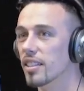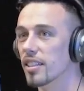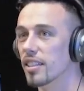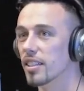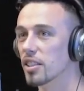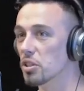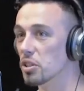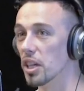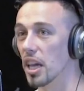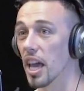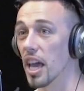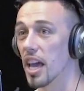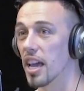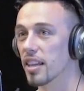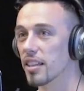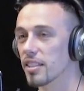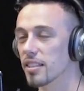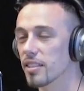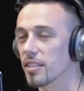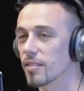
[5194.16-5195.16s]
you can't
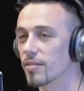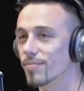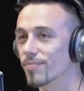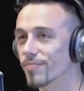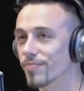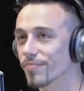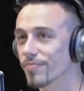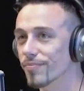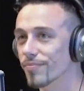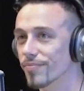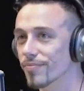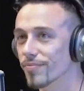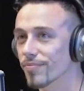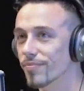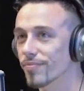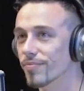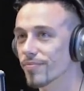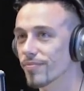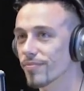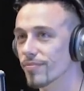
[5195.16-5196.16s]

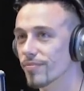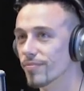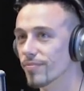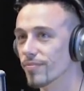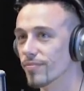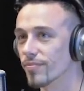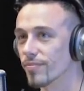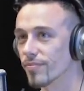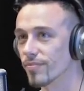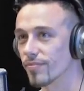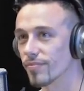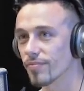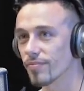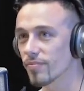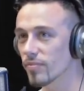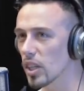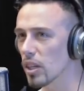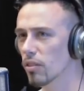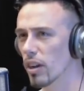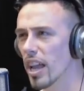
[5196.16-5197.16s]
you can't run from them
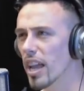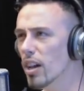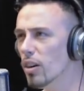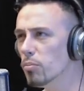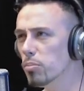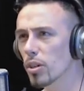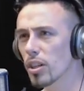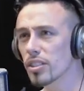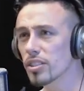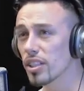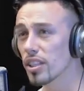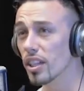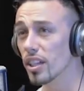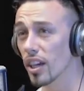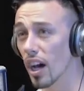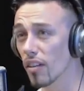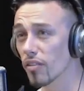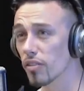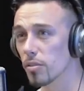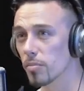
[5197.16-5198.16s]
Hell, bro, it's the
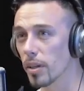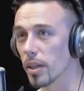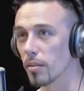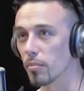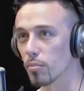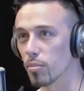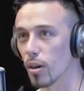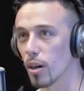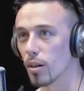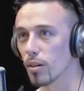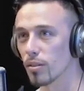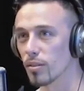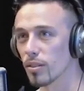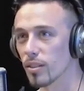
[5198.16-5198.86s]
government, bro.